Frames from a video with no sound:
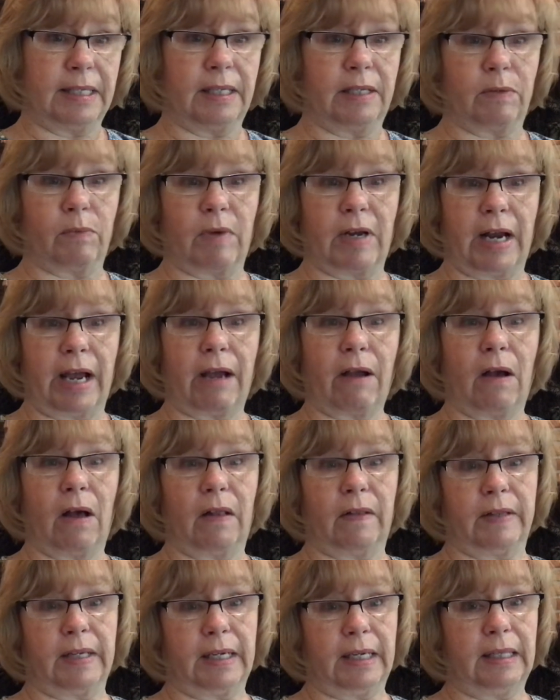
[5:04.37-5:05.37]
is what I
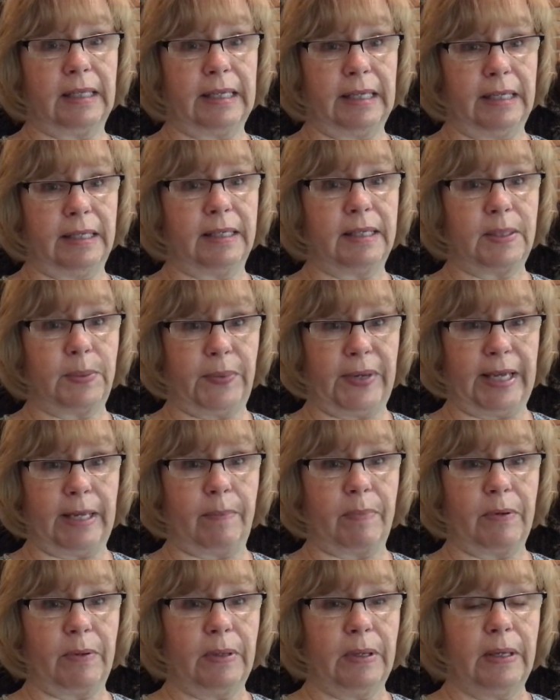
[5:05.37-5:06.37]
call the clean
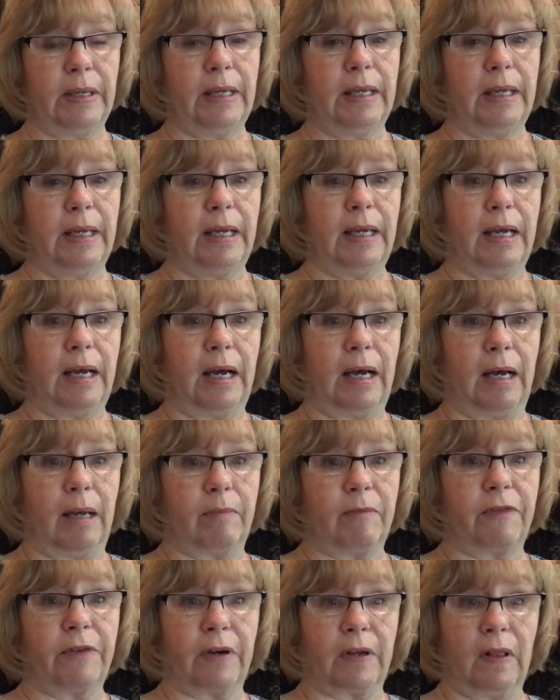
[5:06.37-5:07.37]
sweep,
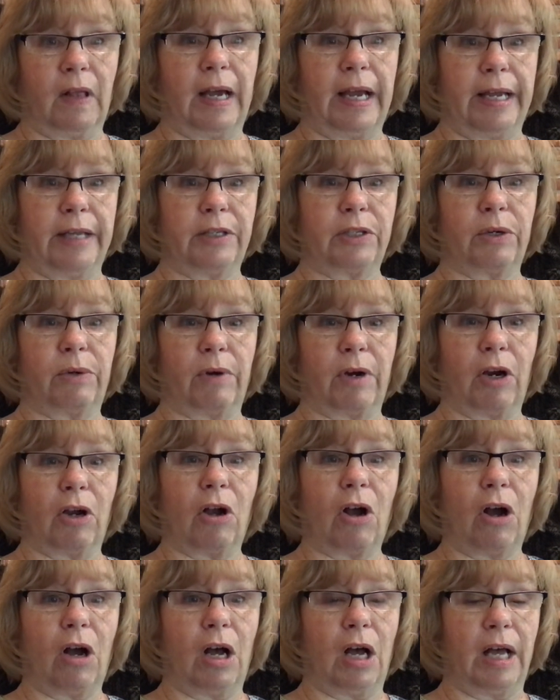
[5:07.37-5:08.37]
for clients who are
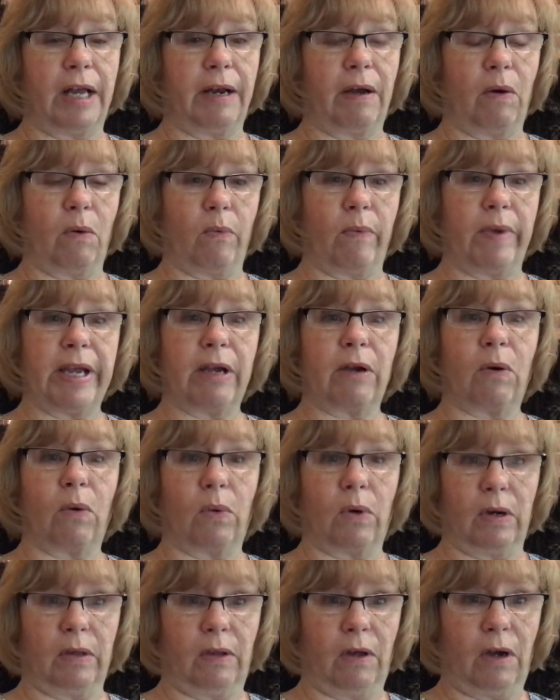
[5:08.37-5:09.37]
gone a week
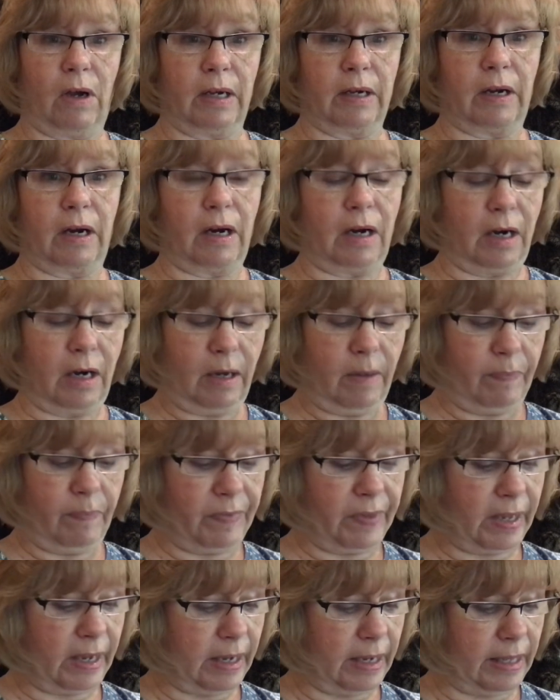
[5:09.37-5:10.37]
or longer.
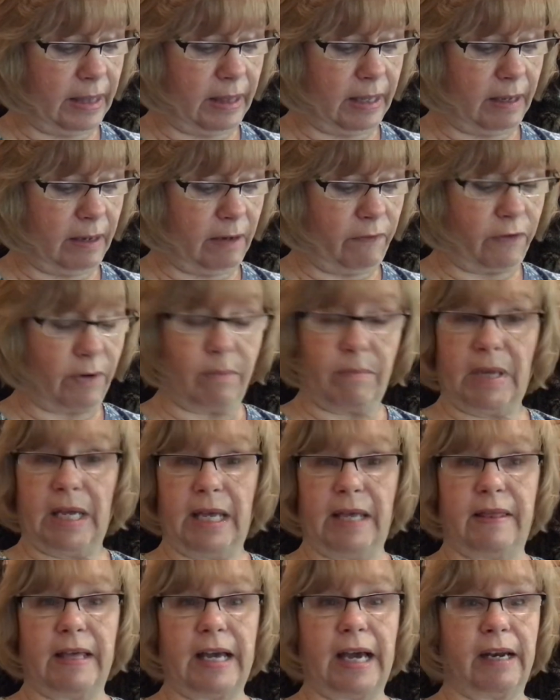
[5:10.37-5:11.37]
And for
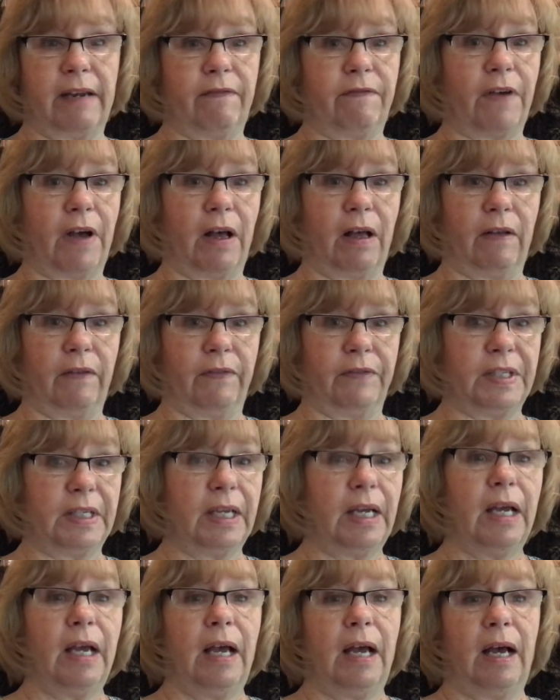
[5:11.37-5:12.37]
me, that involves
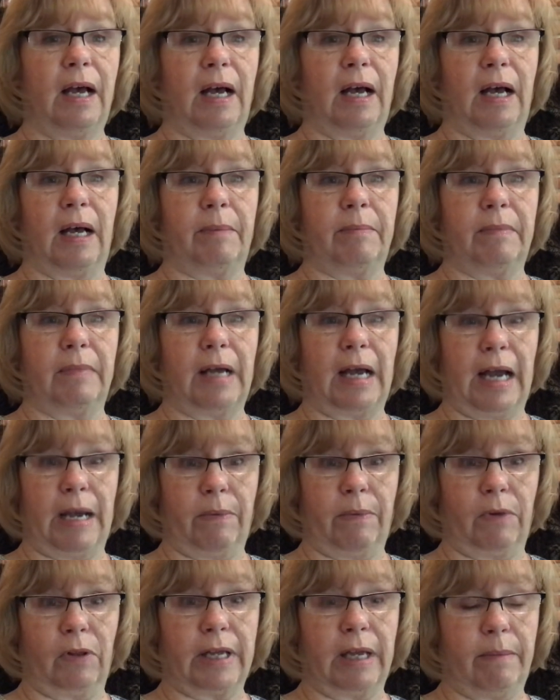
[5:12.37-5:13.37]
I
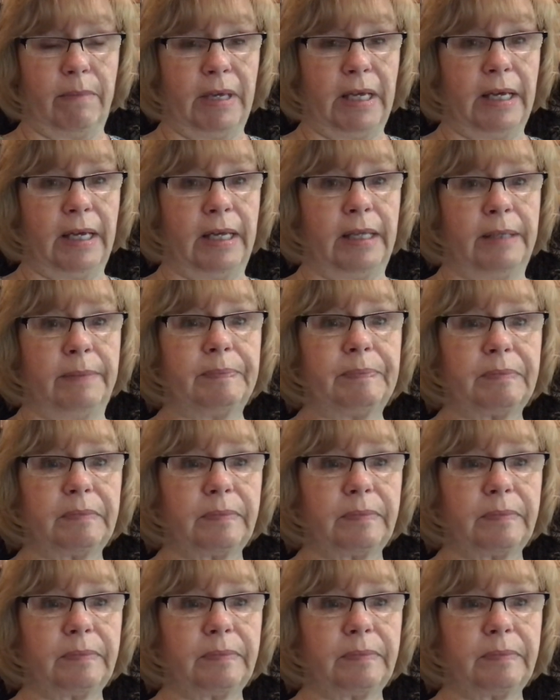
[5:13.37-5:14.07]
will come in.